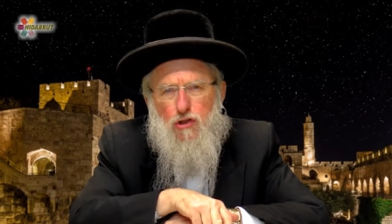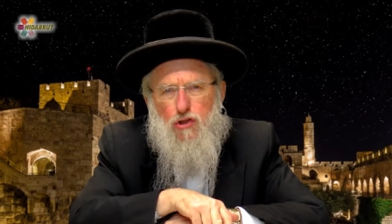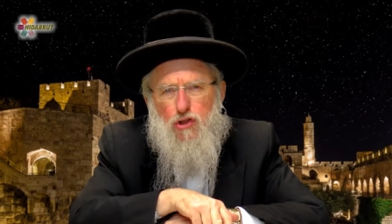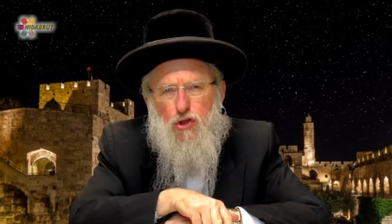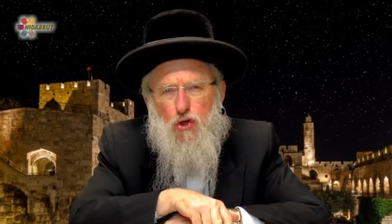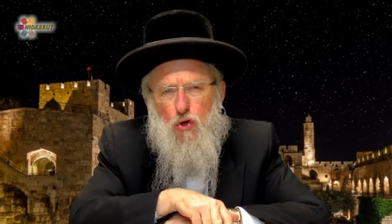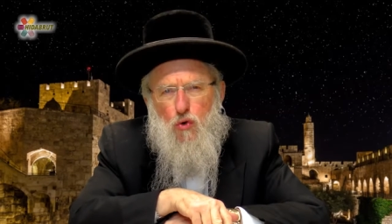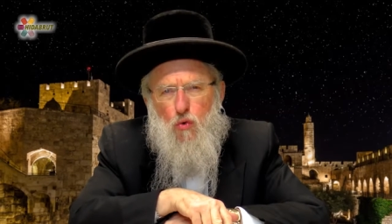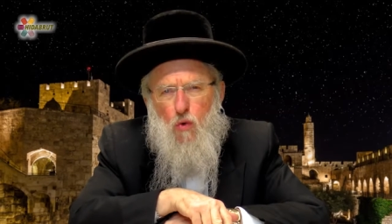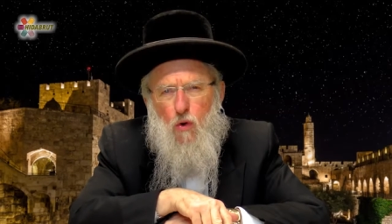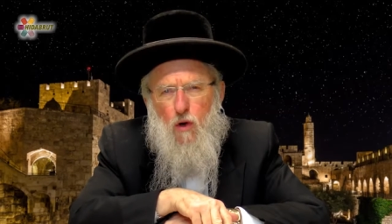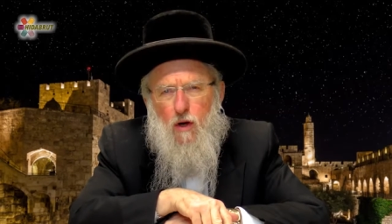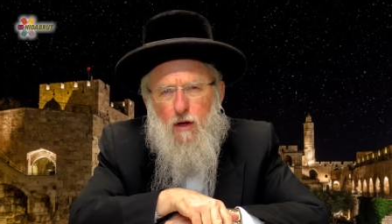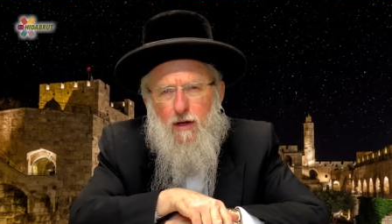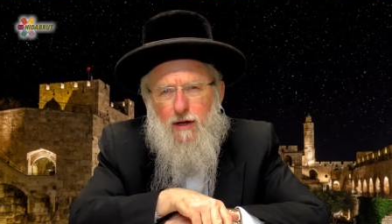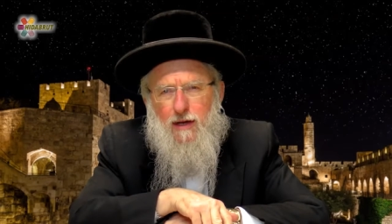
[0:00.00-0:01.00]
to
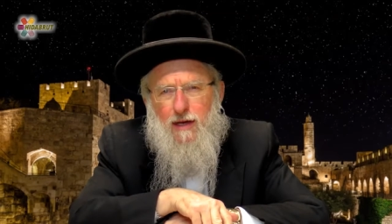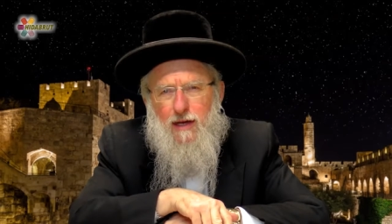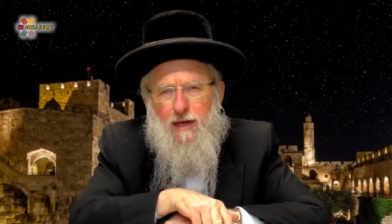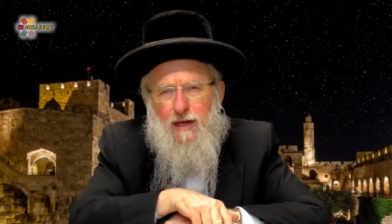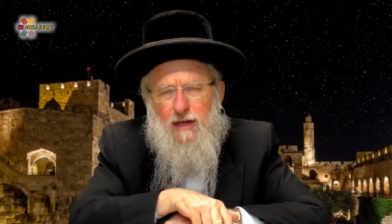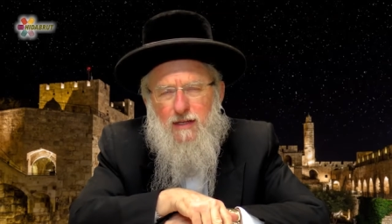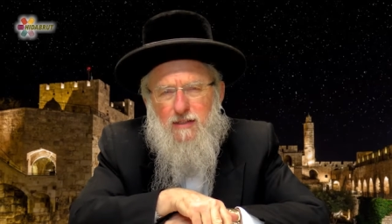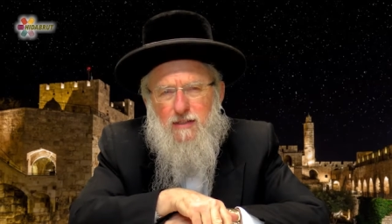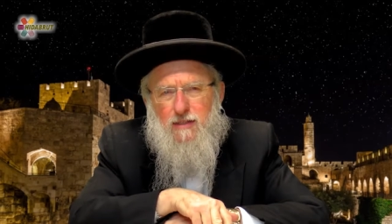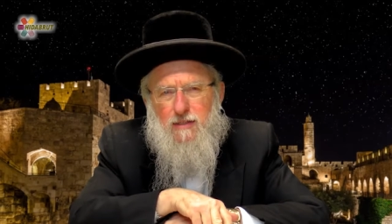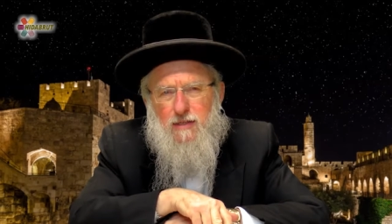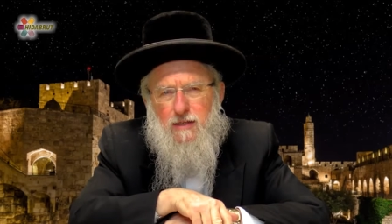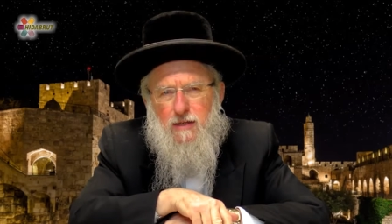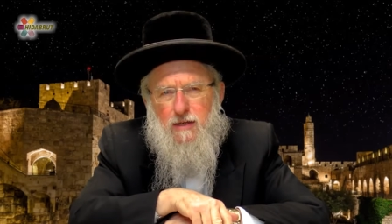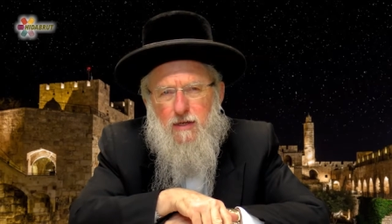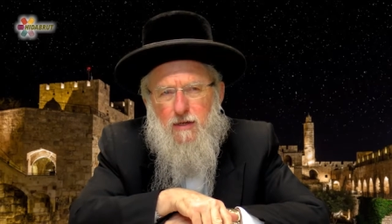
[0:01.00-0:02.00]
his
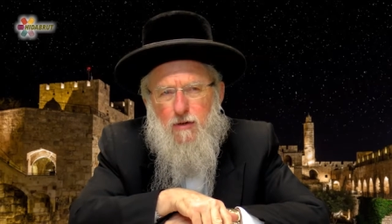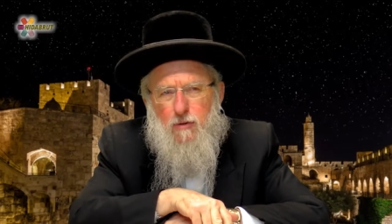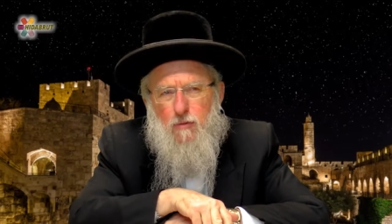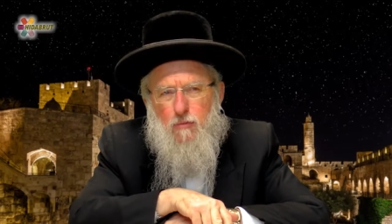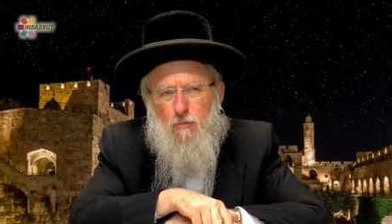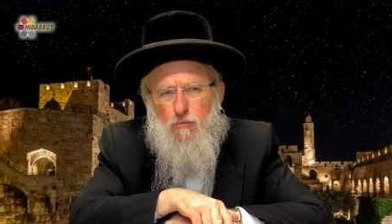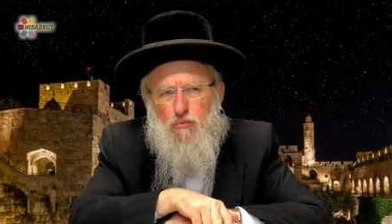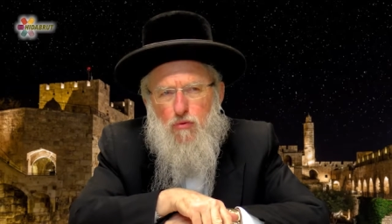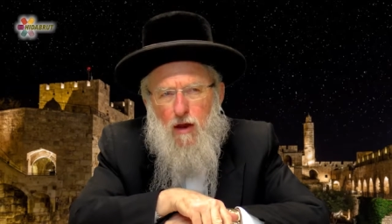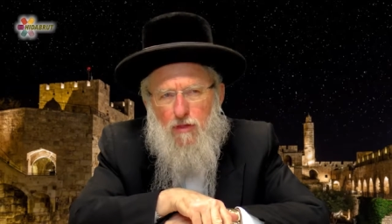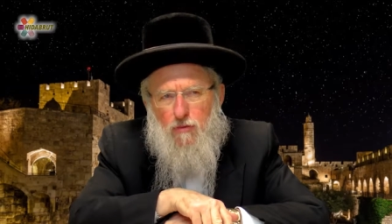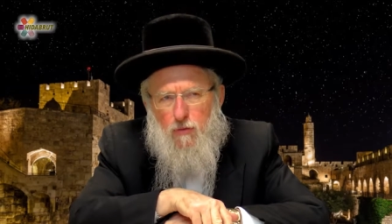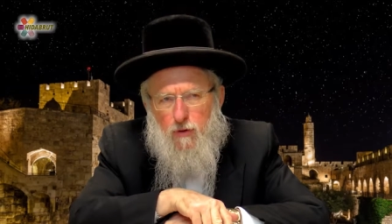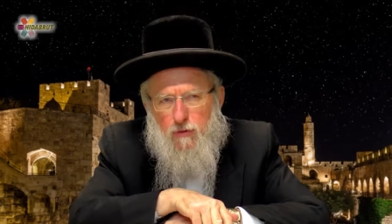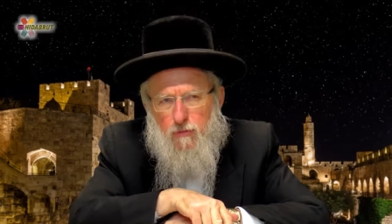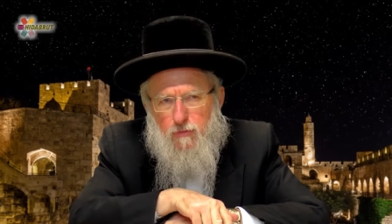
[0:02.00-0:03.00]

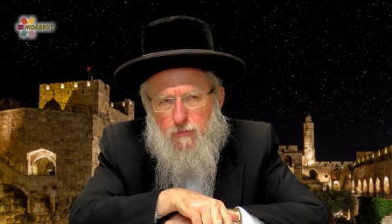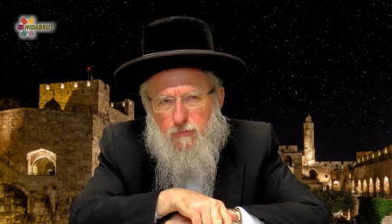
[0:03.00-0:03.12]
brethren